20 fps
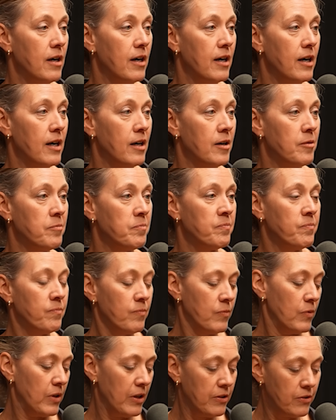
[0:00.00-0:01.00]

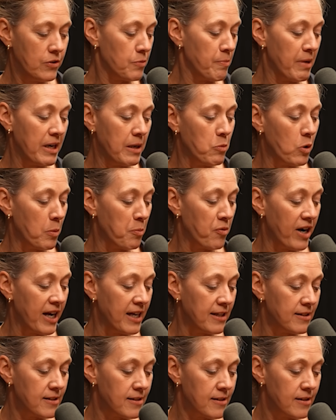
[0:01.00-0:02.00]
um, and there's many more
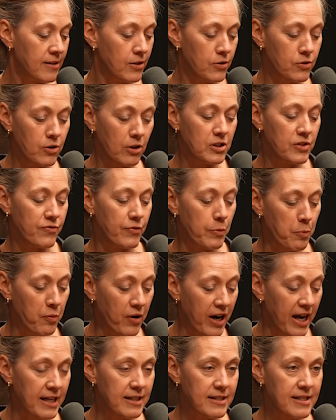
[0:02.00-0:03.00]
brands. They're all different
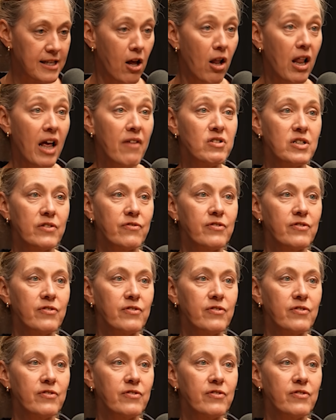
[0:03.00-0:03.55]
brands. They all have